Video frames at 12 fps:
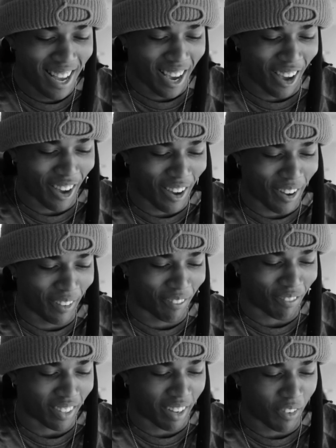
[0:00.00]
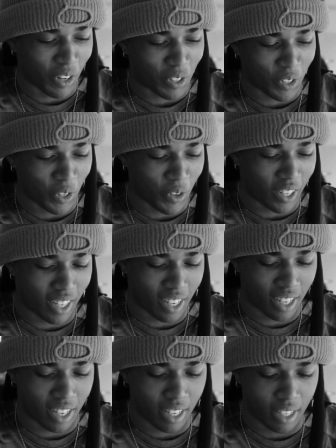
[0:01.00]
I also
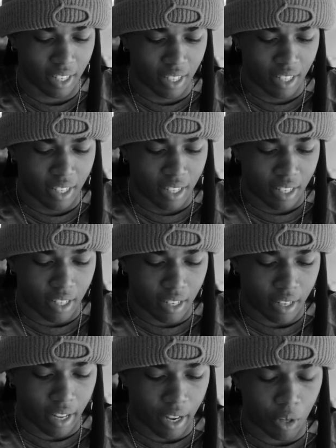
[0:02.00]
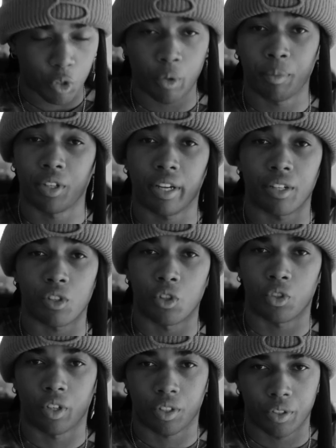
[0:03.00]
am a dance
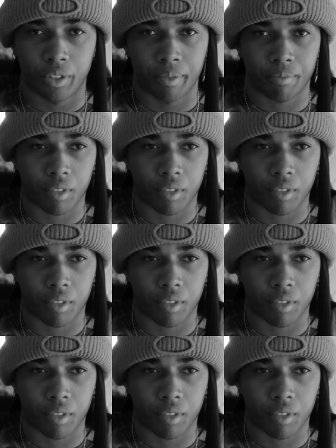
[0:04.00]
instructor.